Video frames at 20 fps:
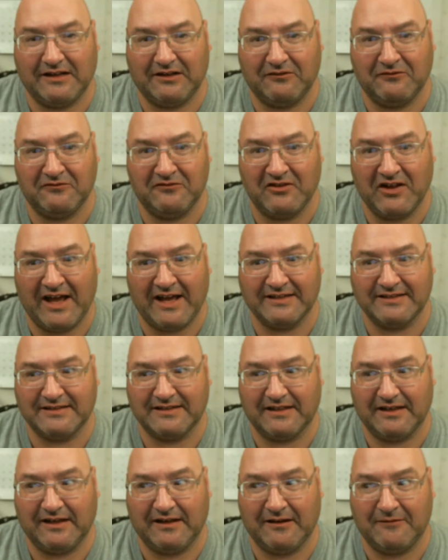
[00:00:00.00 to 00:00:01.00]
less
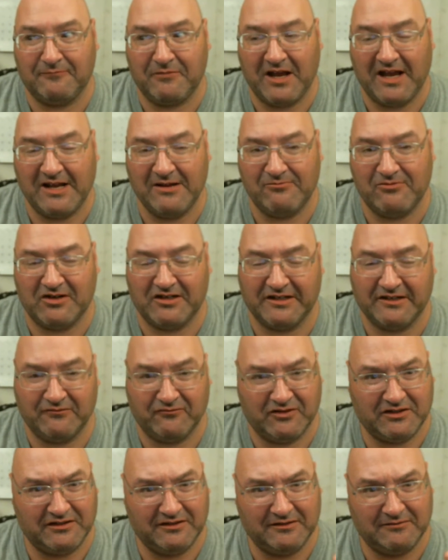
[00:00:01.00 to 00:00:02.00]
a pay period,
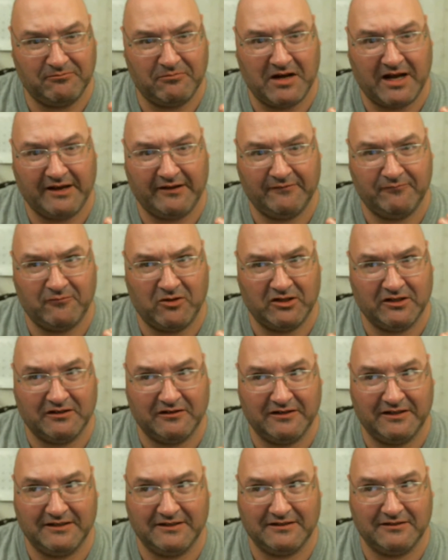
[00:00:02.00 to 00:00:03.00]
which is bi
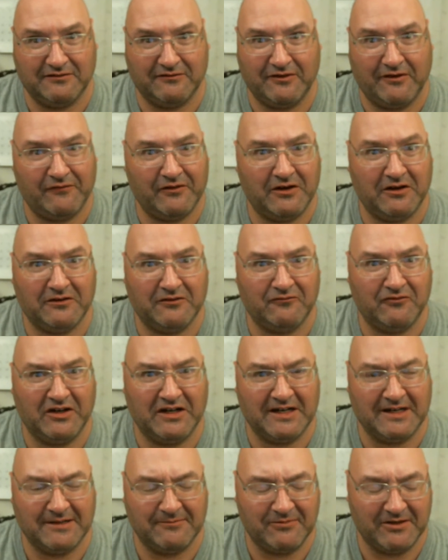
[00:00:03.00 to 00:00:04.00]
monthly. So every other
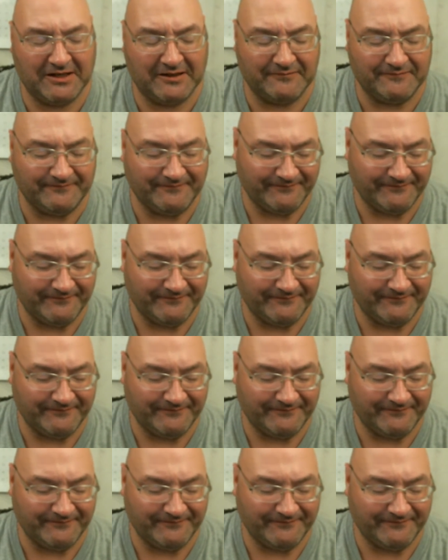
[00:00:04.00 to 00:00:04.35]
week I get paid